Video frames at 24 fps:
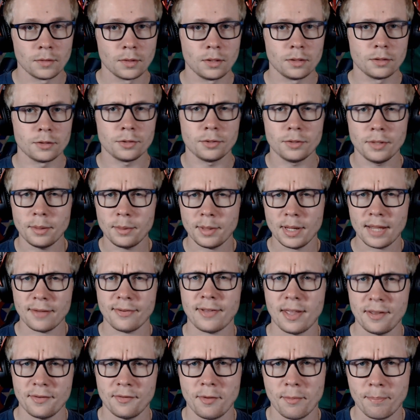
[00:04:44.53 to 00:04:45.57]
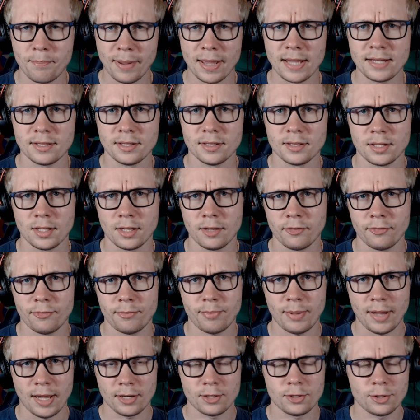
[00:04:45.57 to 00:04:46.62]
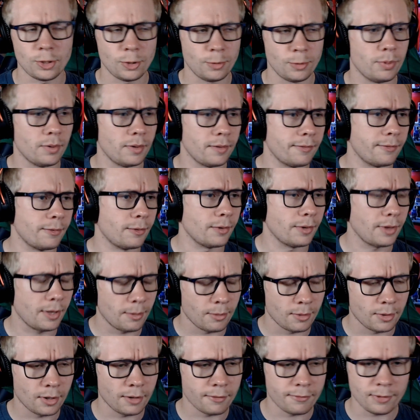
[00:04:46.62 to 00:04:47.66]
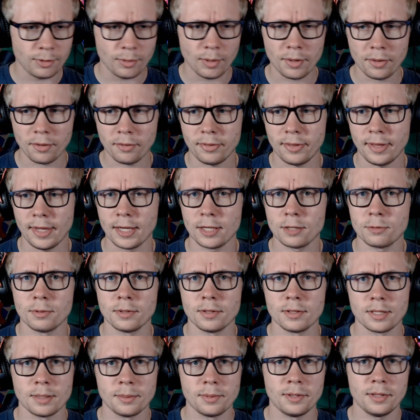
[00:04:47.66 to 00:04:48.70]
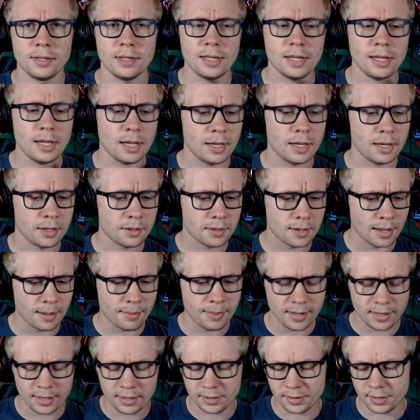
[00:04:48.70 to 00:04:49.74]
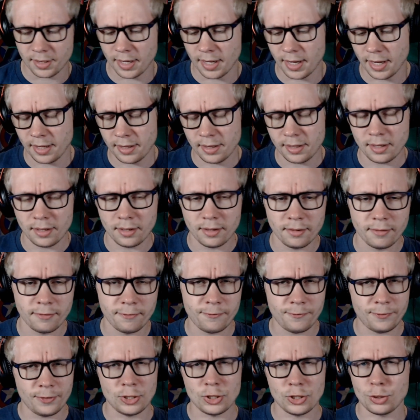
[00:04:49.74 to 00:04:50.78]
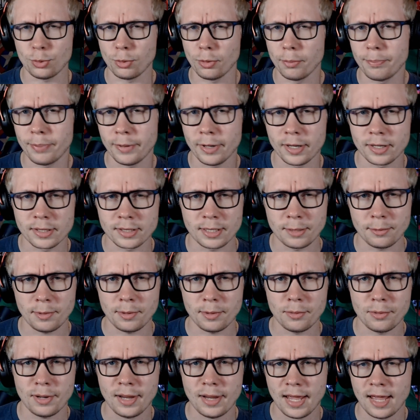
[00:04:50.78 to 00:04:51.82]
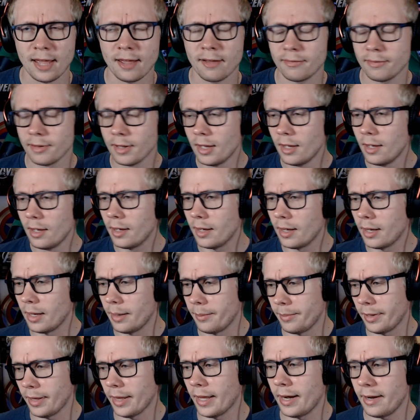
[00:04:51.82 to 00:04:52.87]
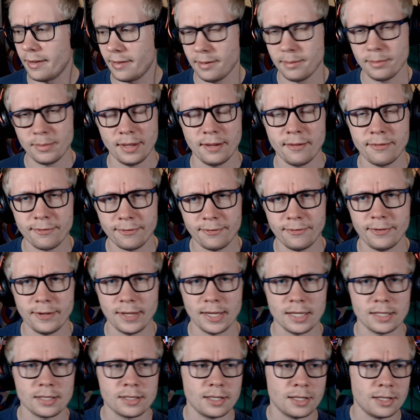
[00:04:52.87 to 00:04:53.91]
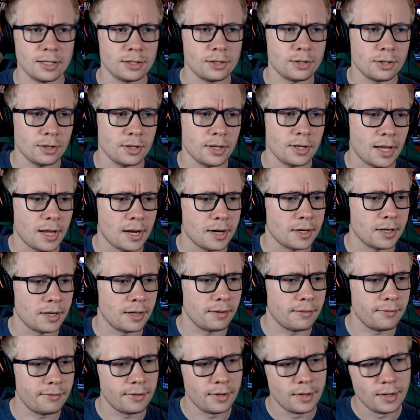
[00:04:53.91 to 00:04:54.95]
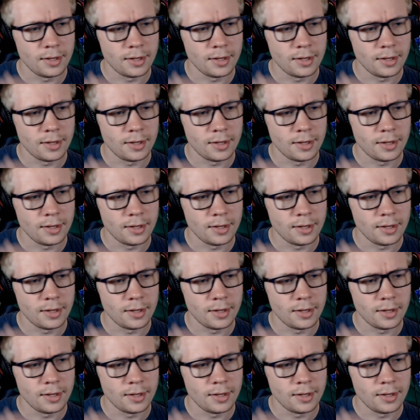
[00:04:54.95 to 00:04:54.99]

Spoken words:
So there we have kind of a basis of patch 2.4. There were a few other things with some of the combat design, the visual bugs that we would have. A lot of them they fixed and took care of.